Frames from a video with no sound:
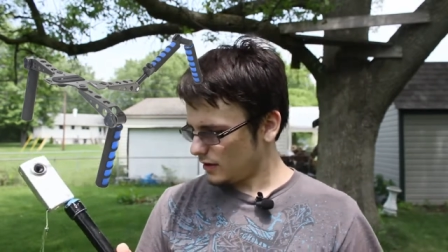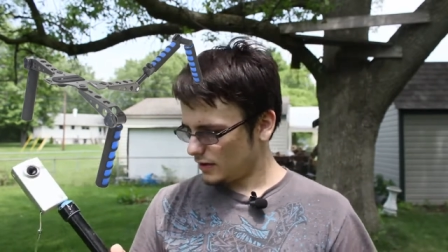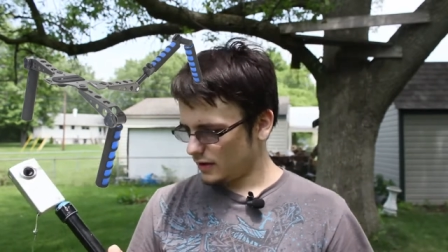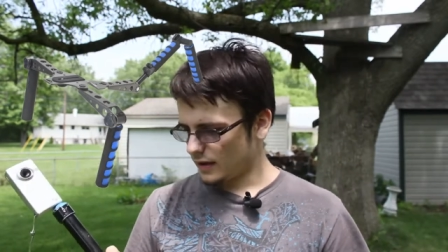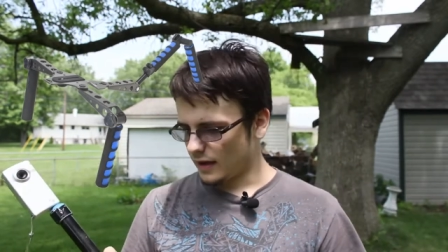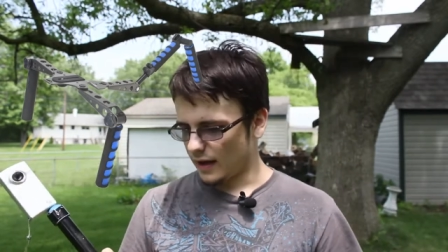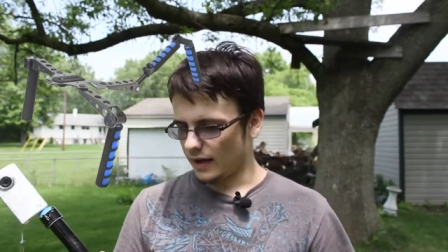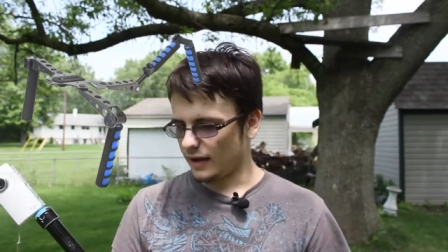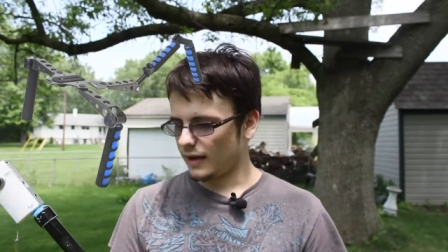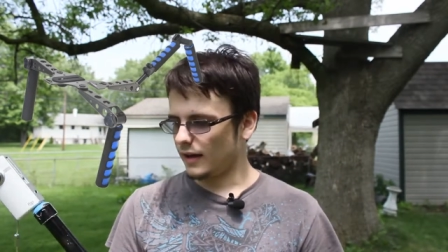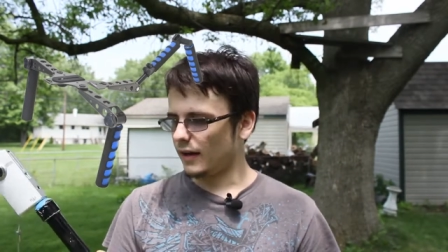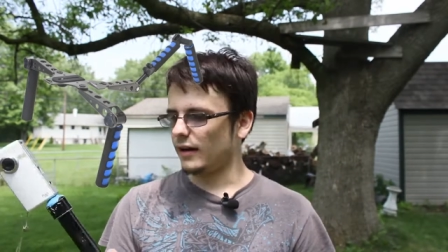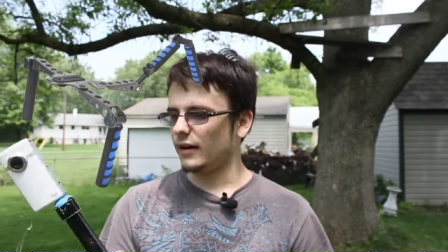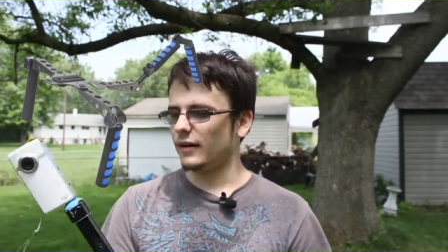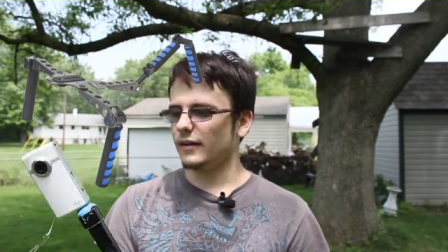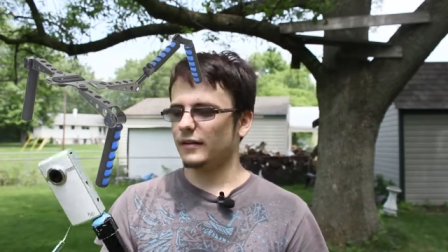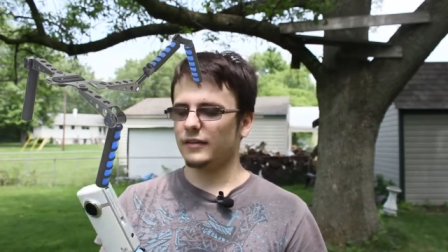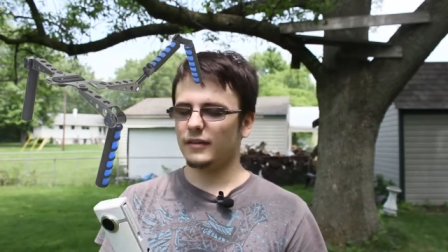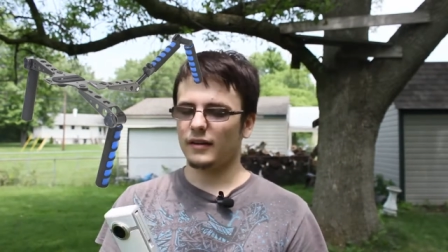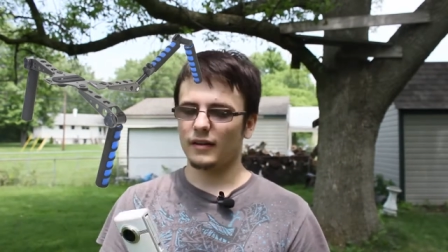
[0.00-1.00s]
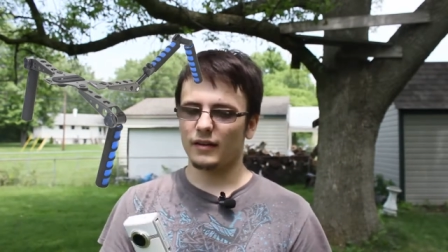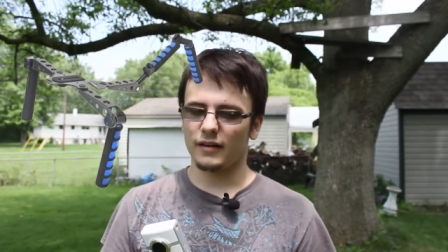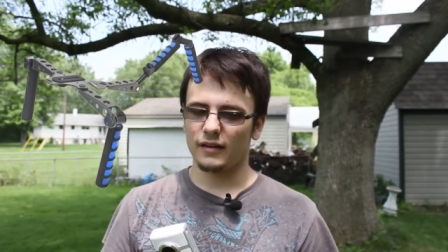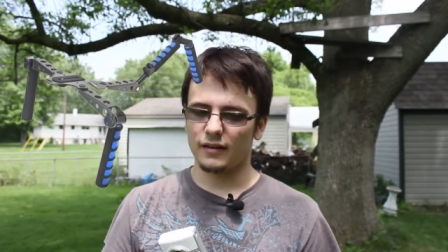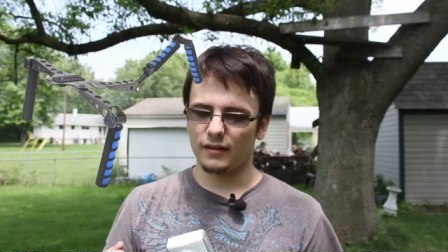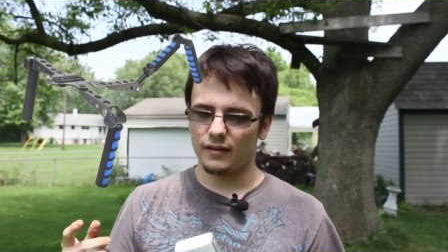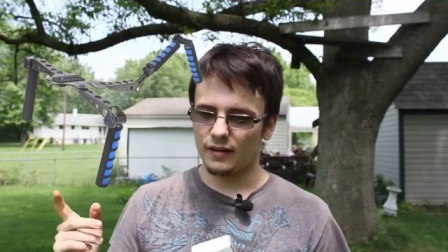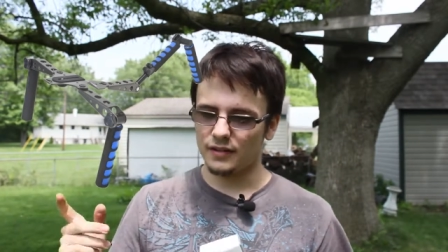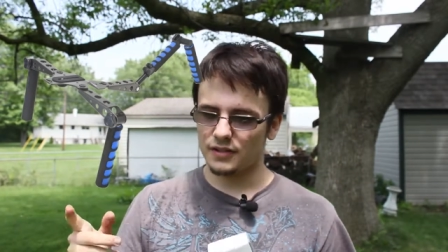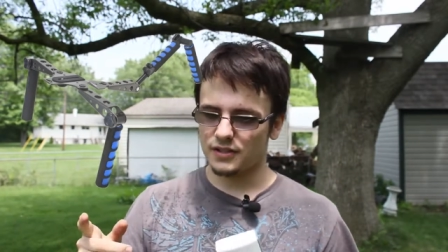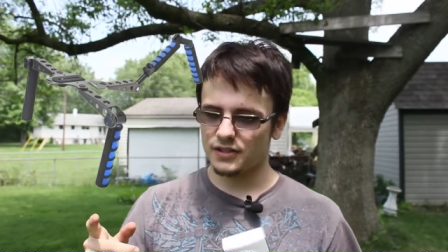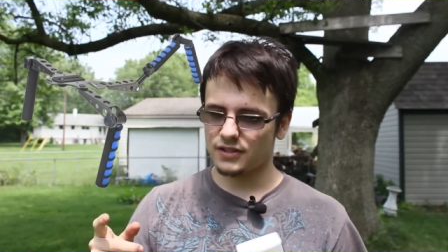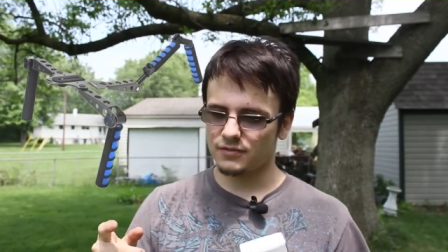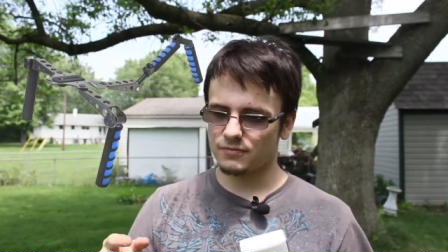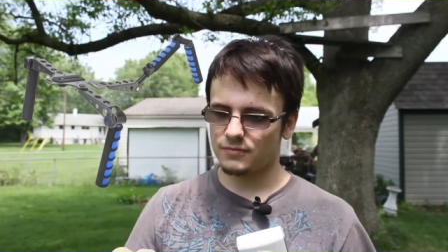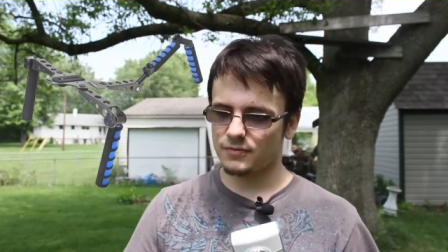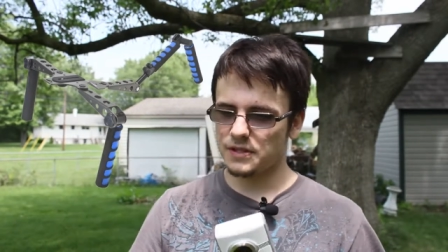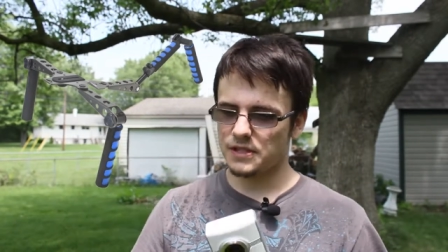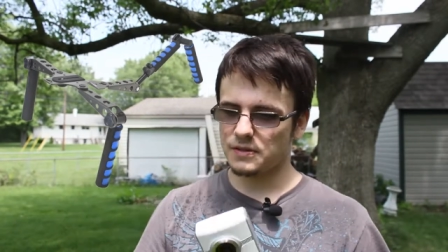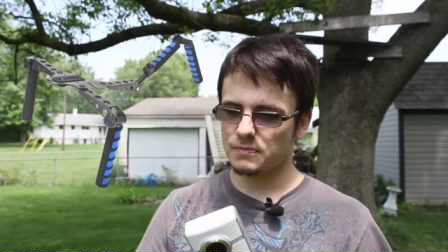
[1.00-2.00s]
yeah, uh, the, the
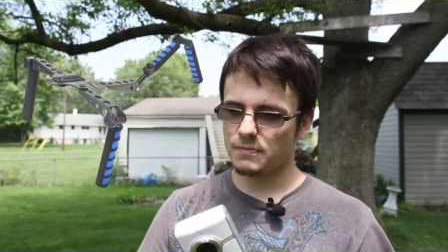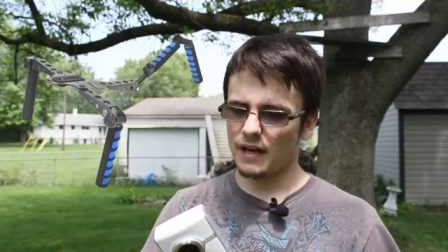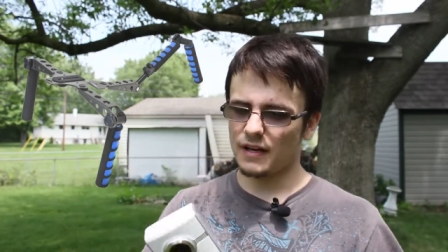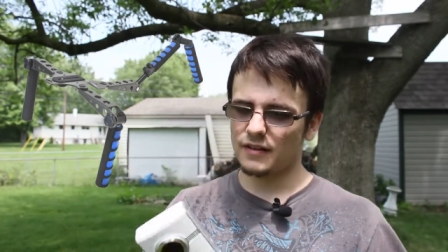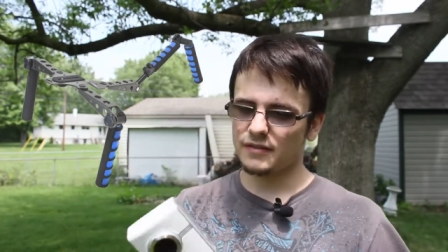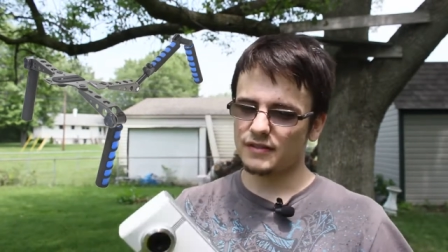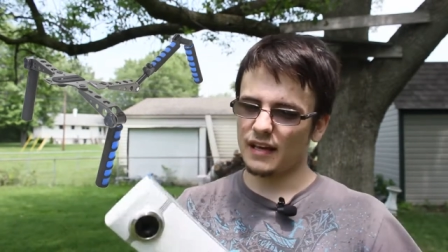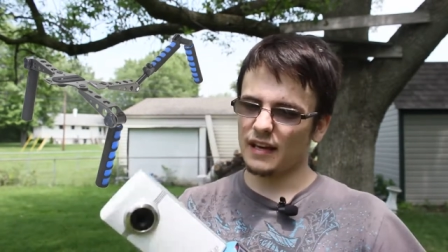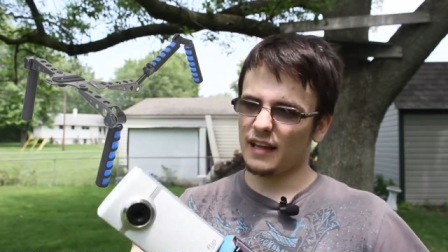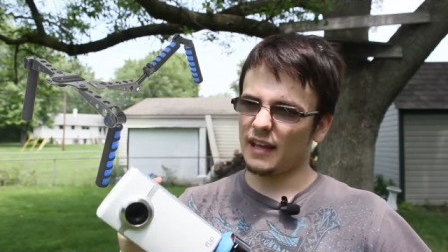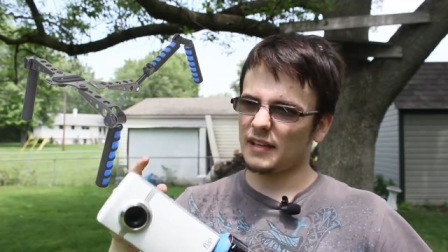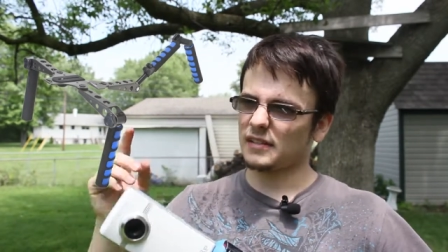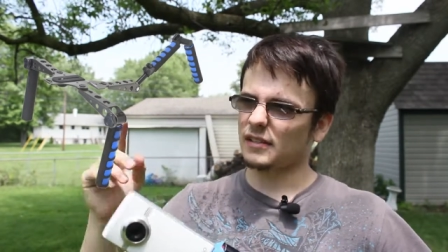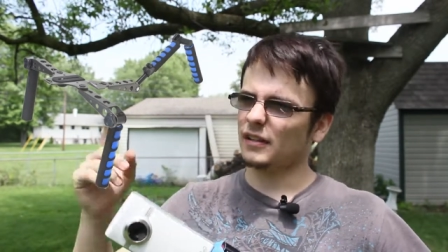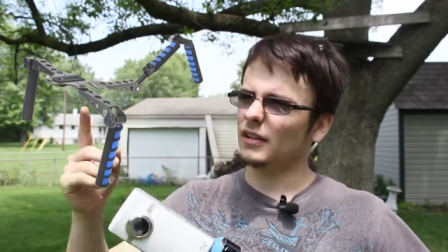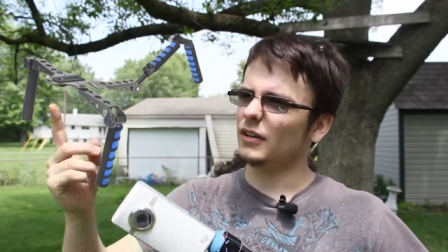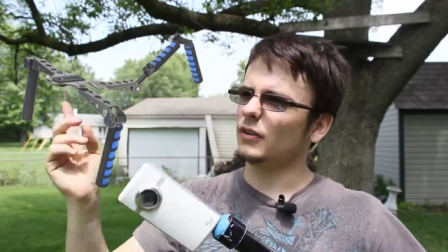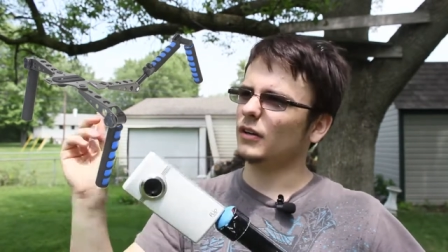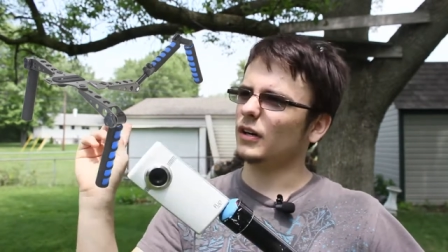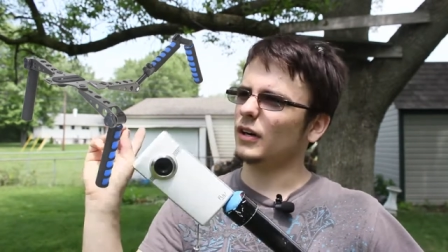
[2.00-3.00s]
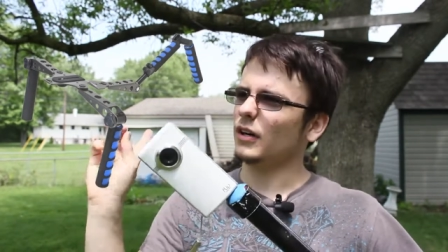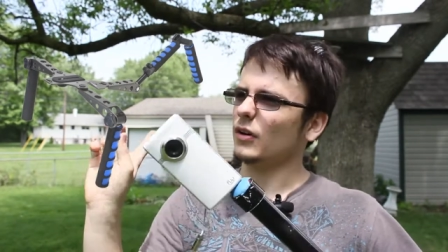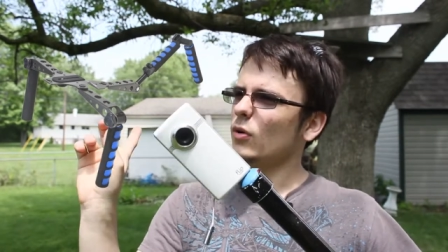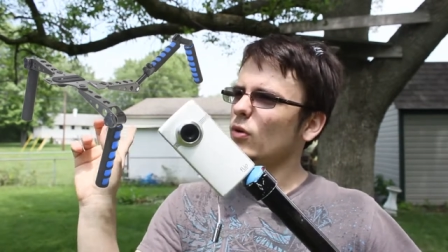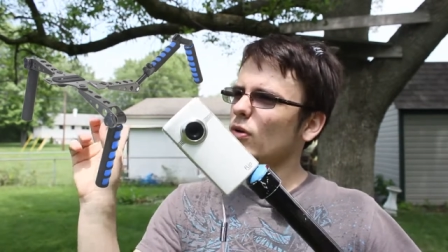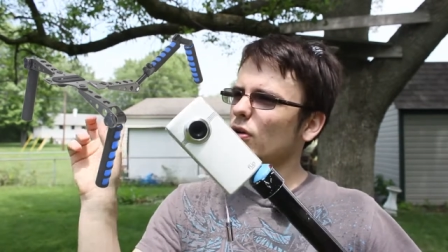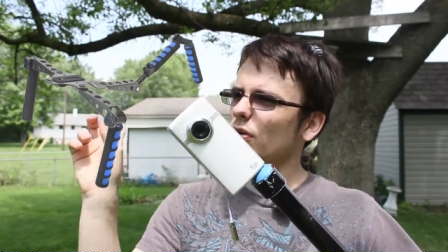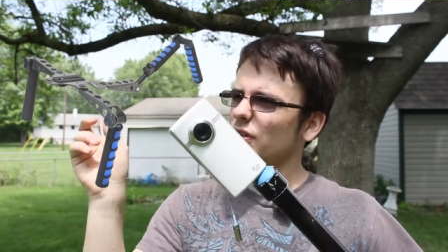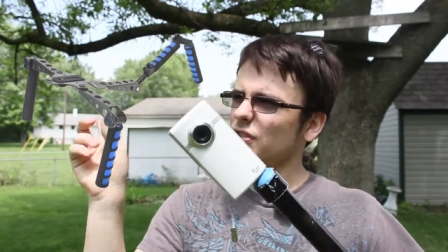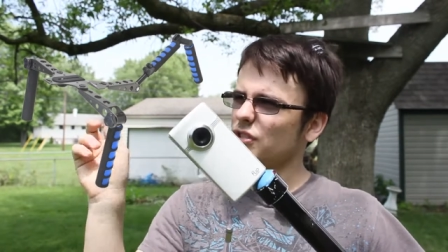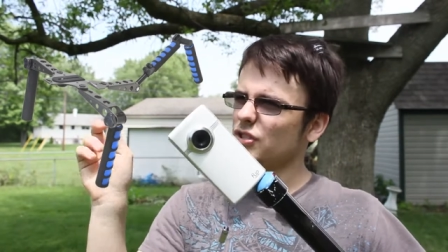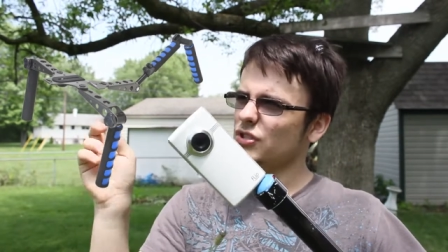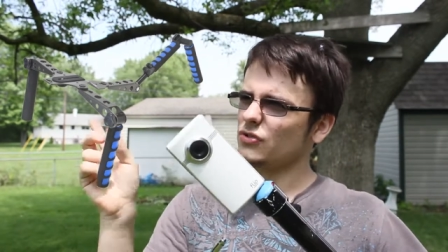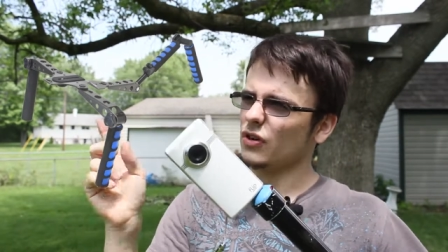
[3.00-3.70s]
Spider Steady has a little uh, quarter inch